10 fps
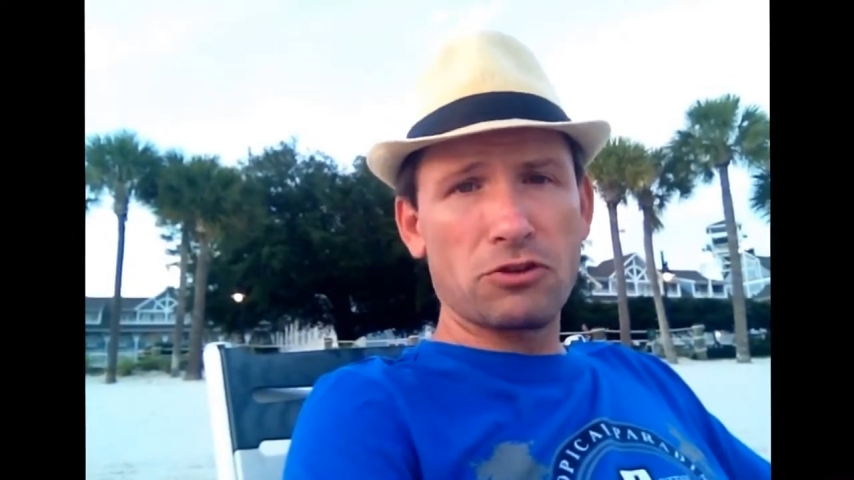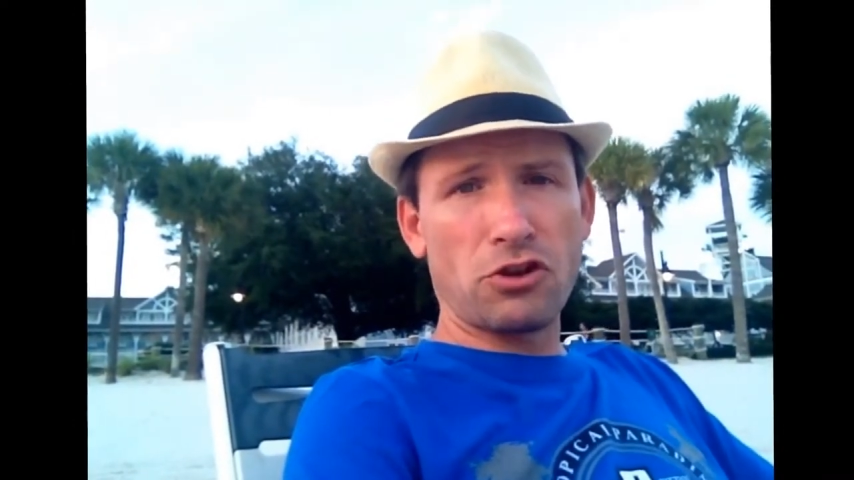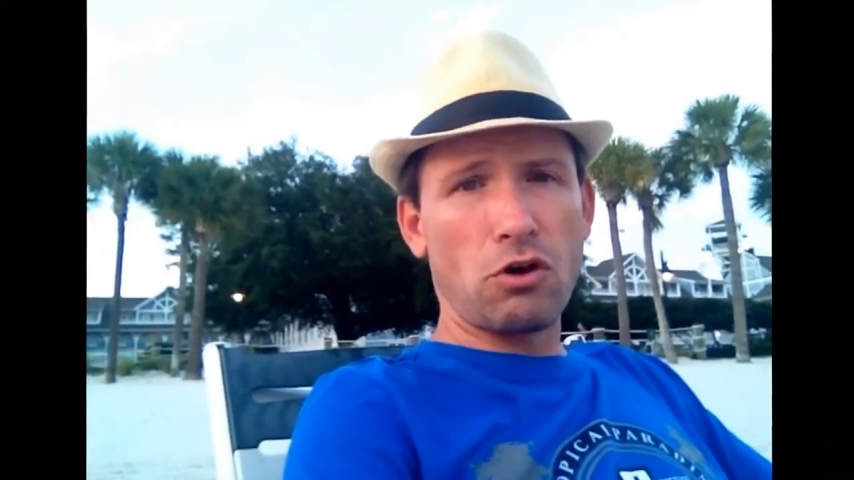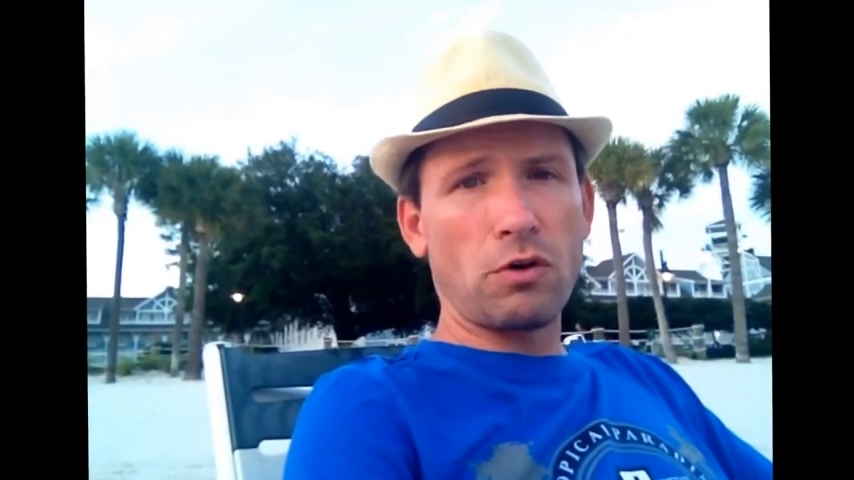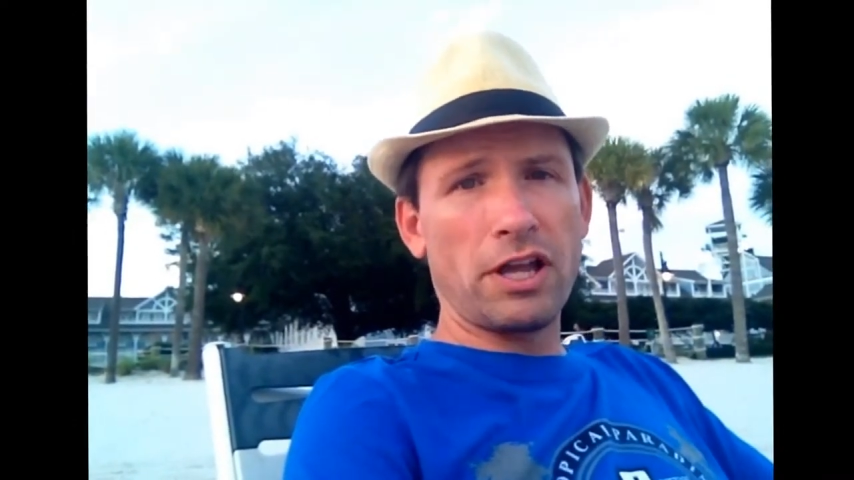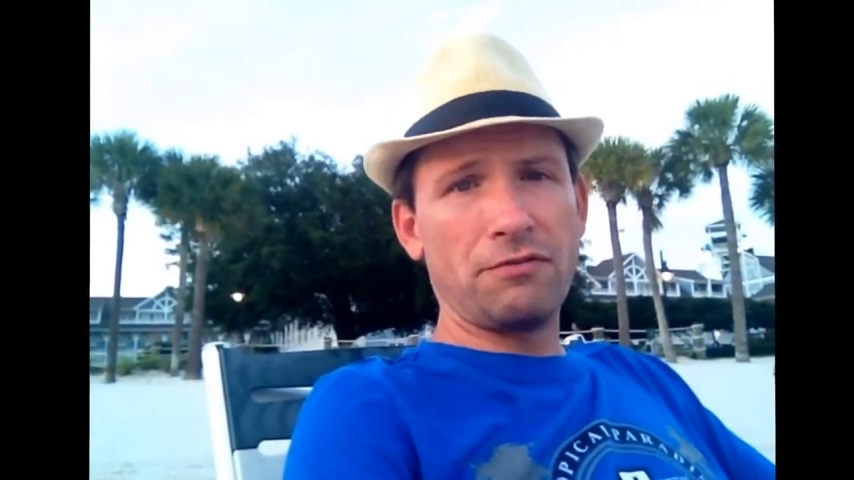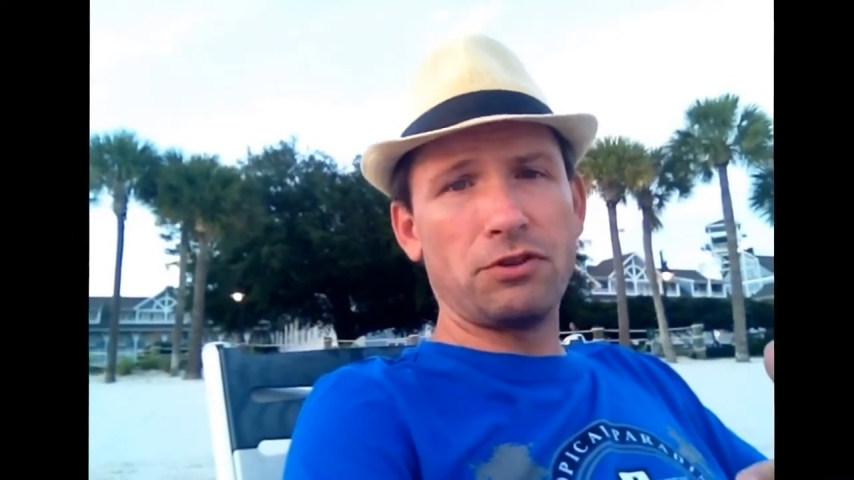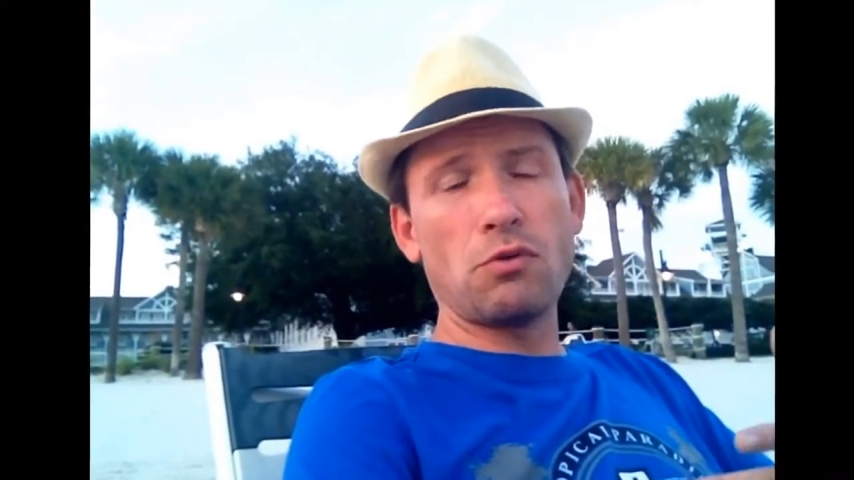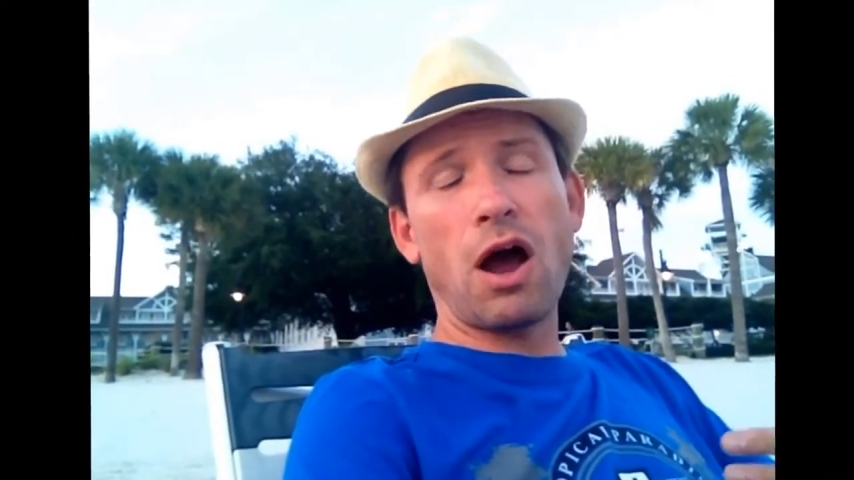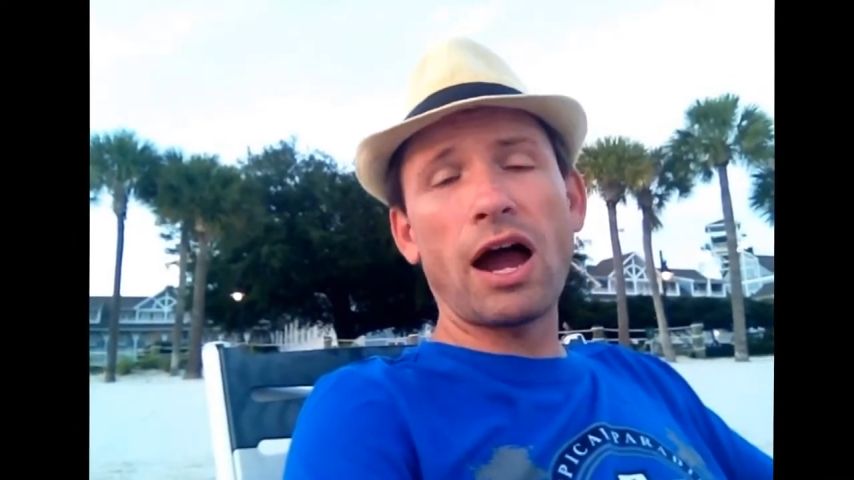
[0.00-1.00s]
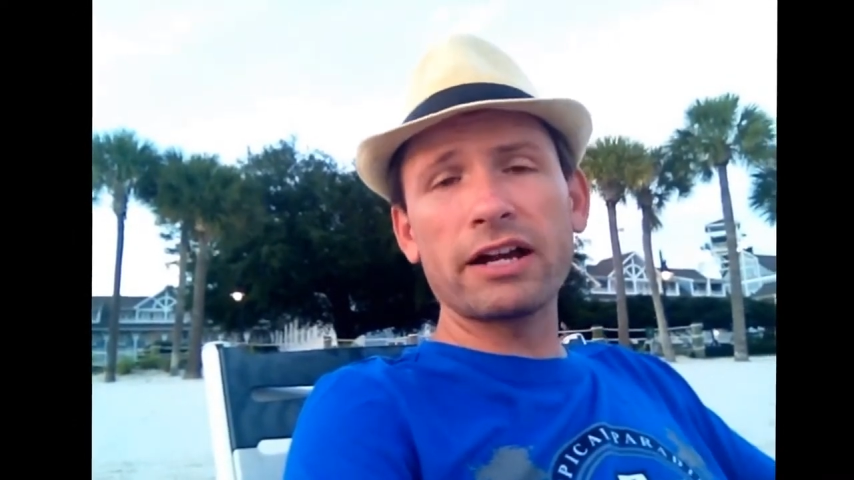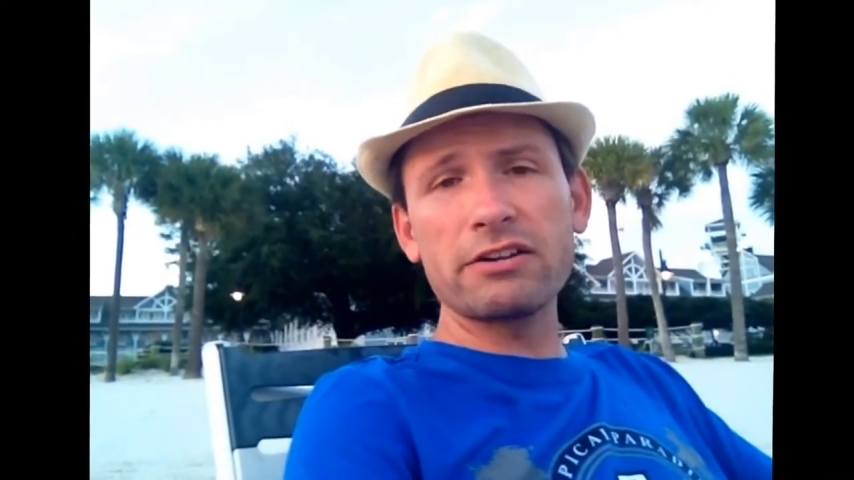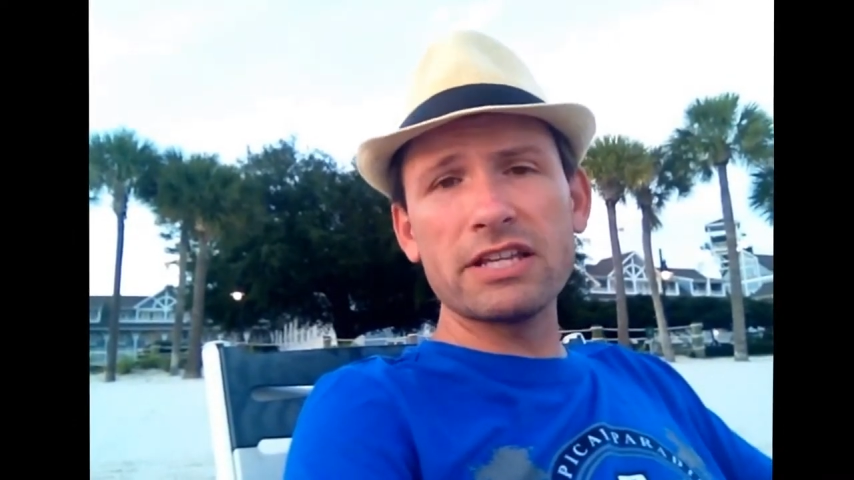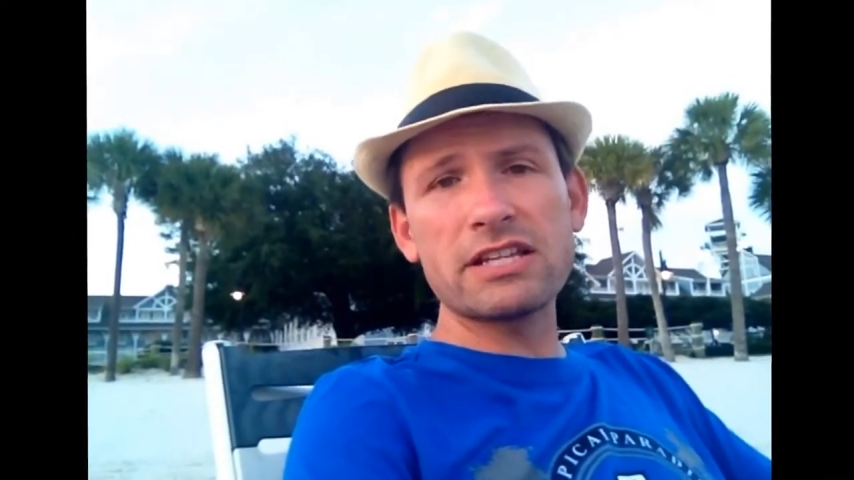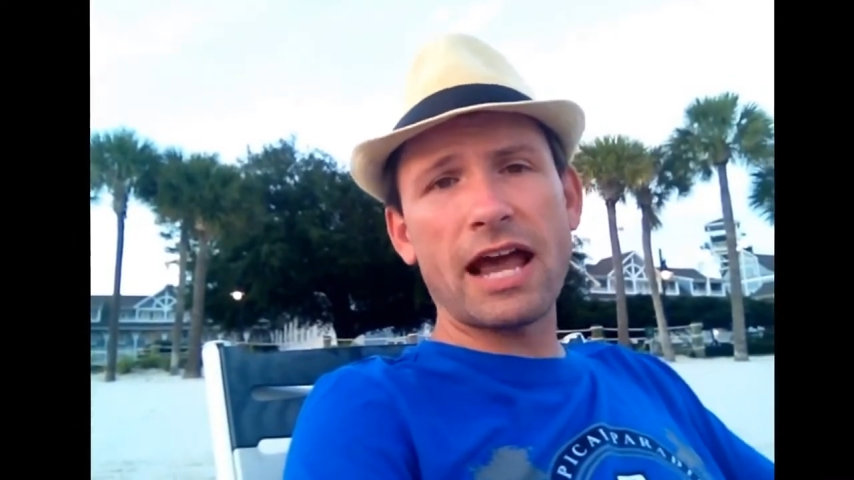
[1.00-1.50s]
So if you hire
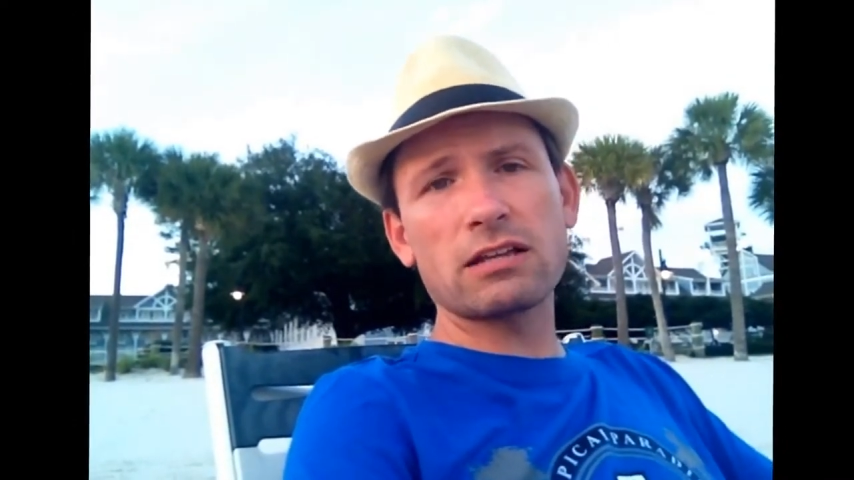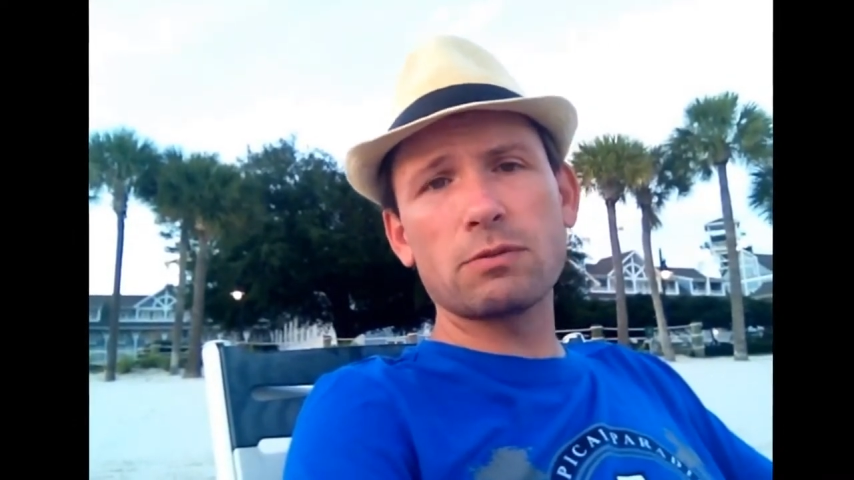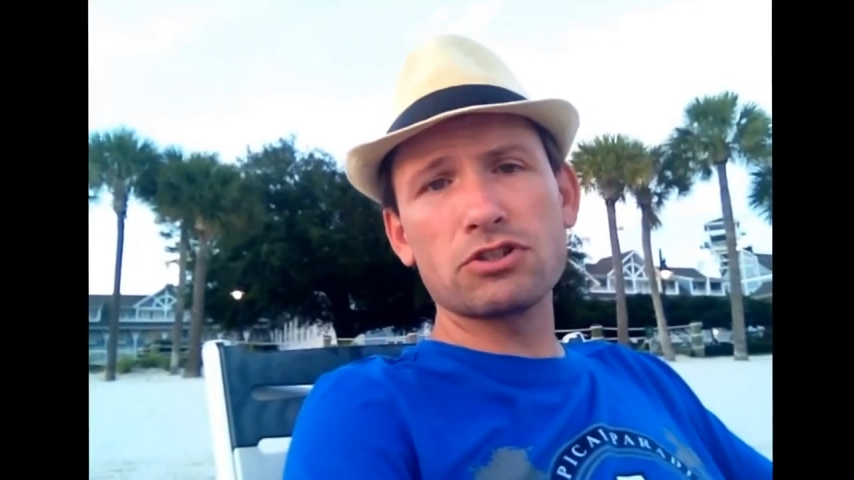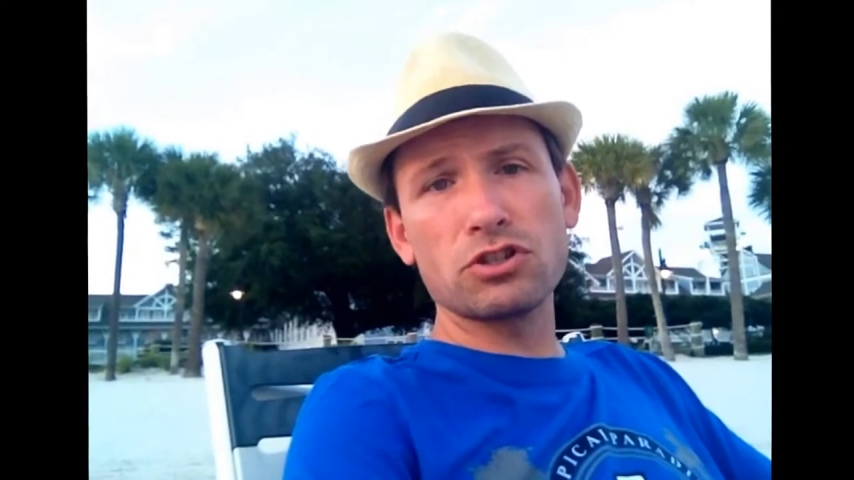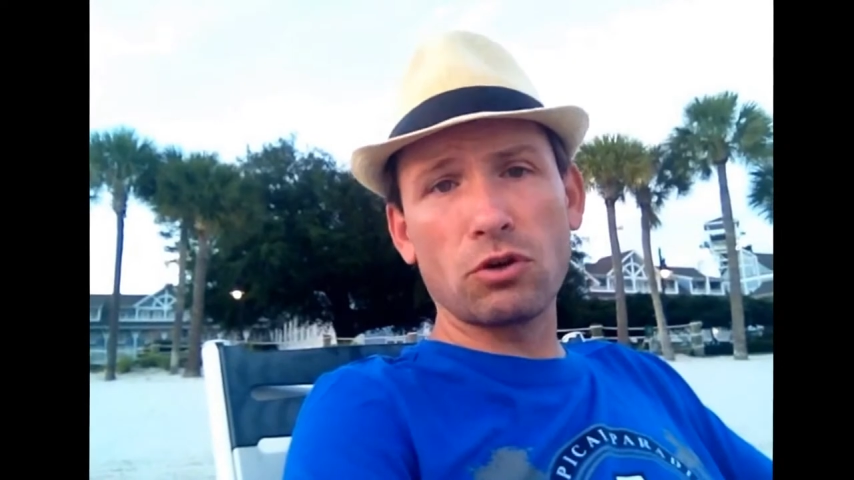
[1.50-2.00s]
these experts